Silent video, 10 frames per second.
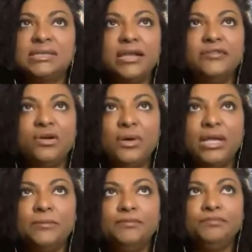kind of
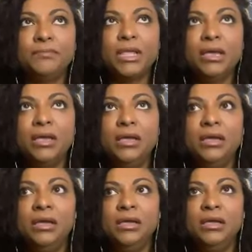going,
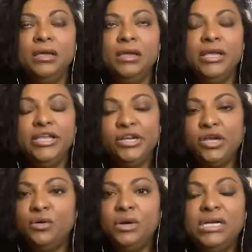you
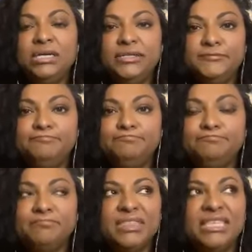know,
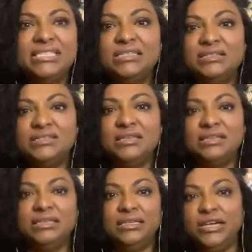this is uh,
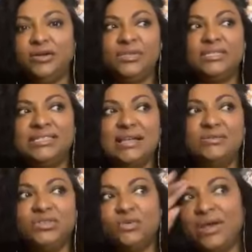you know this
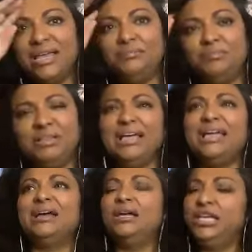sounds great but
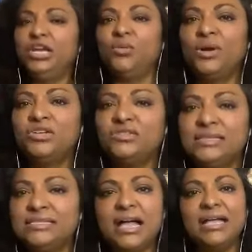like you know where's the
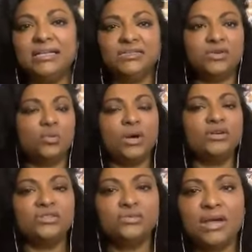science or
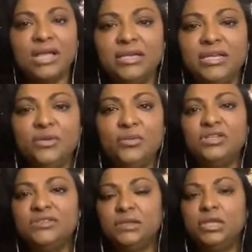where's the you know
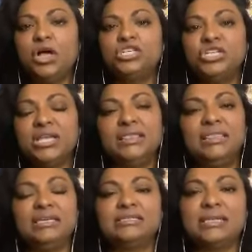where's the logic and
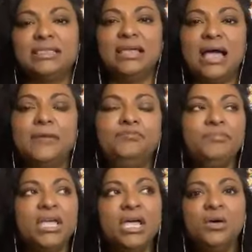things like that
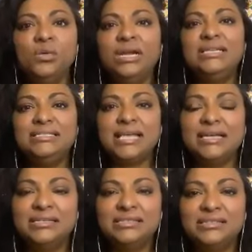what i say
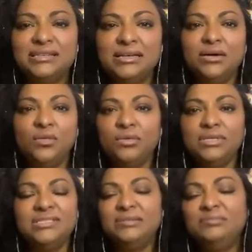is
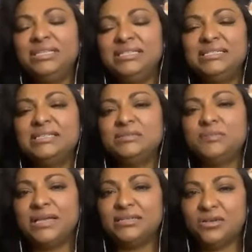simply
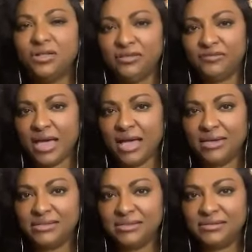suspend all of
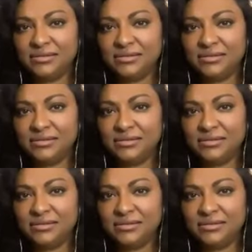that